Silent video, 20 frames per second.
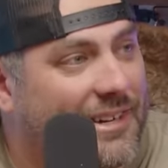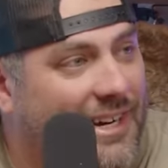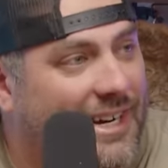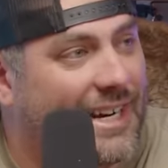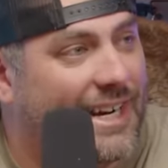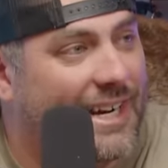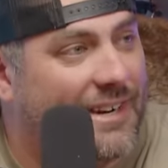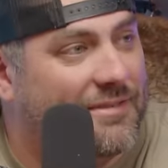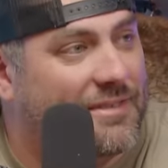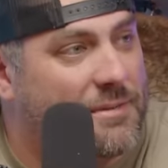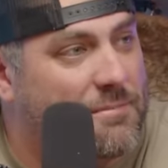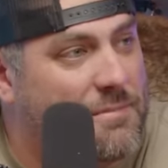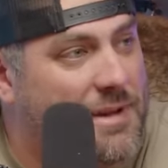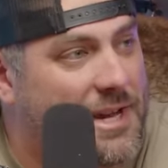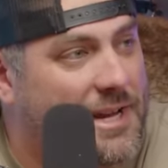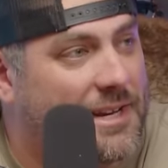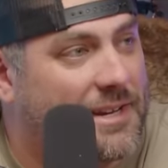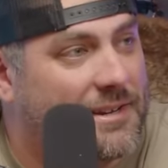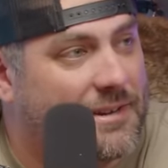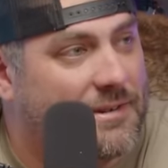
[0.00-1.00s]
I have to
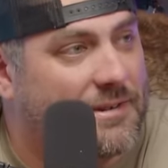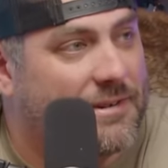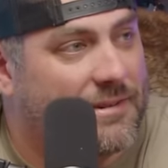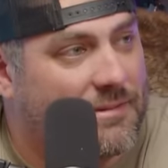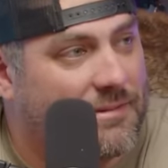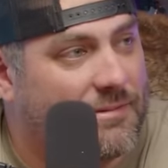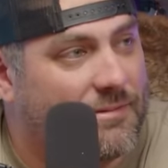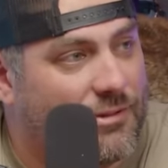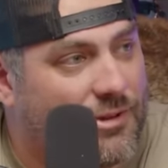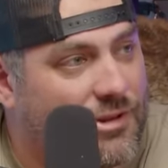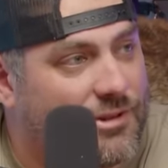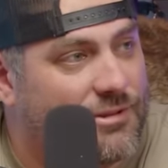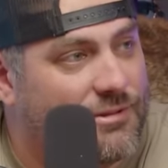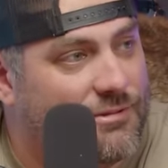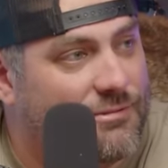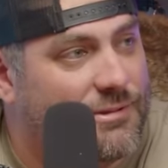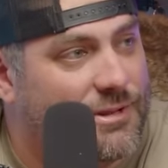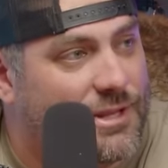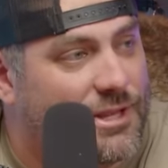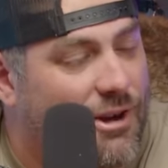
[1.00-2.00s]
make
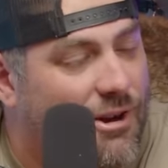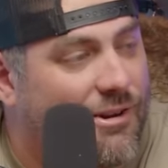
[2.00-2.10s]
goo and